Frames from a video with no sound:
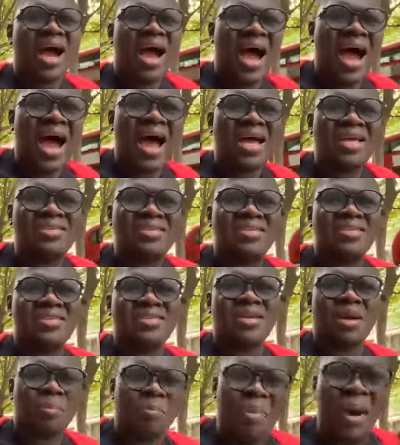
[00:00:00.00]
with the
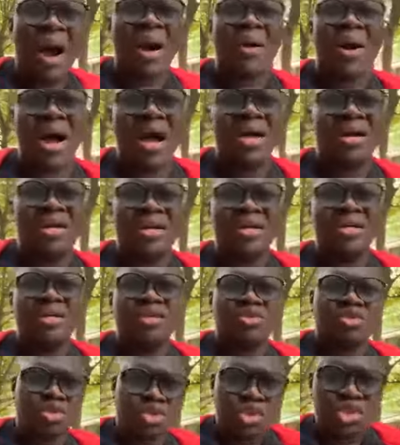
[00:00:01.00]
kudi,
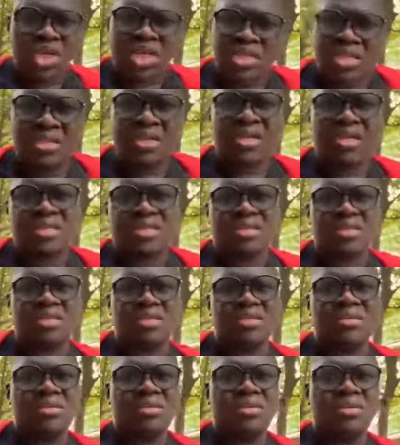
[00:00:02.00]
right,
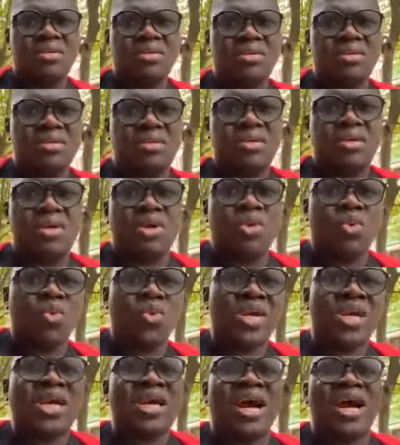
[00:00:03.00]
that
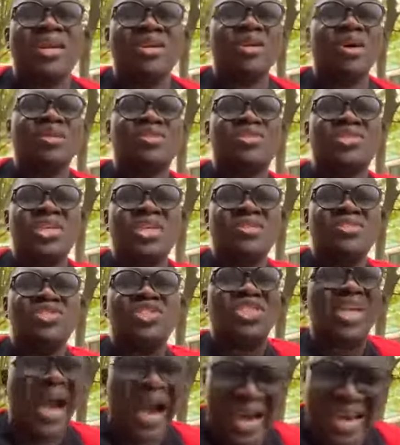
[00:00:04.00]
has the power
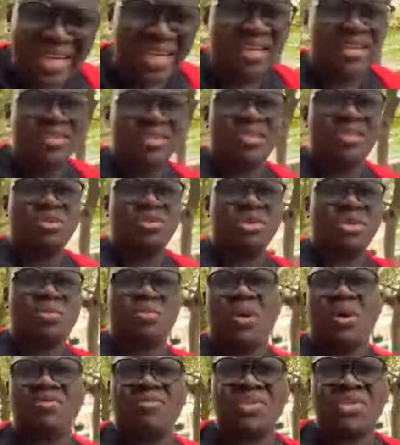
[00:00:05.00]
to change
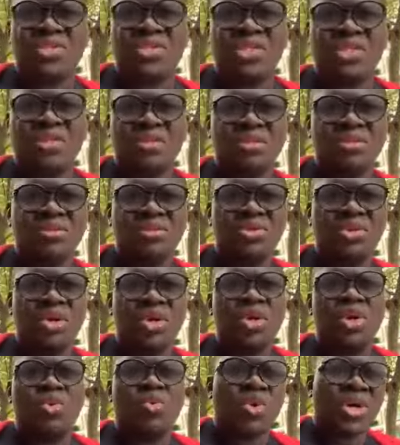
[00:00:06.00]
things.
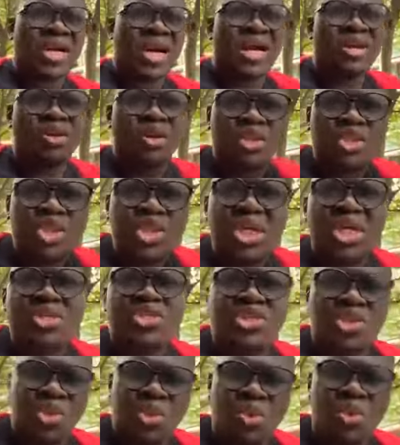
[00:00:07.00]
We cannot
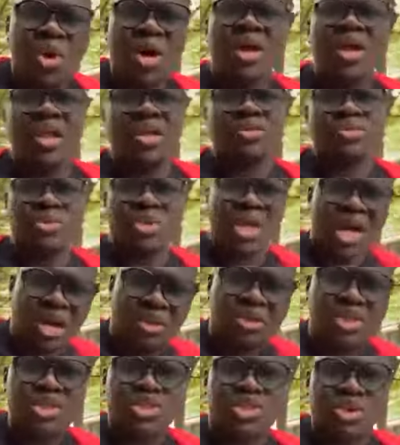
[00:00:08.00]
change Jack
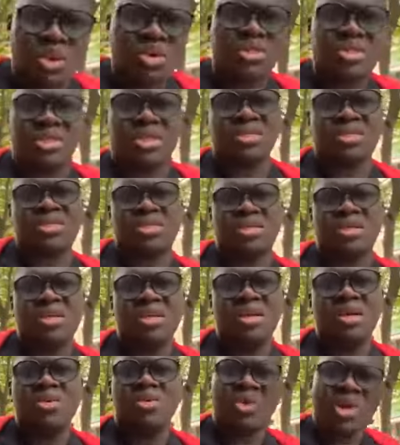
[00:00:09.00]
with poverty.
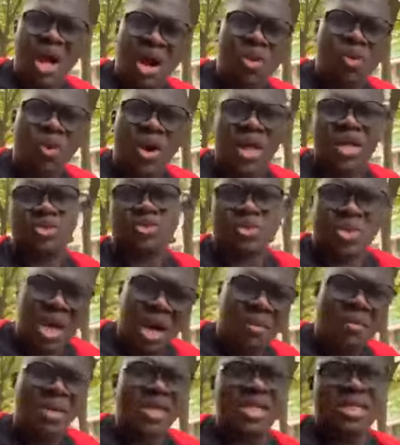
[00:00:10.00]
We cannot
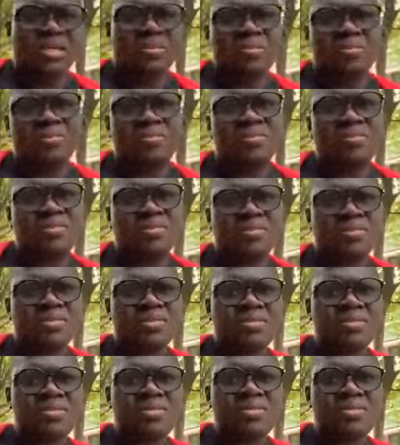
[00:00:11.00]
change the world without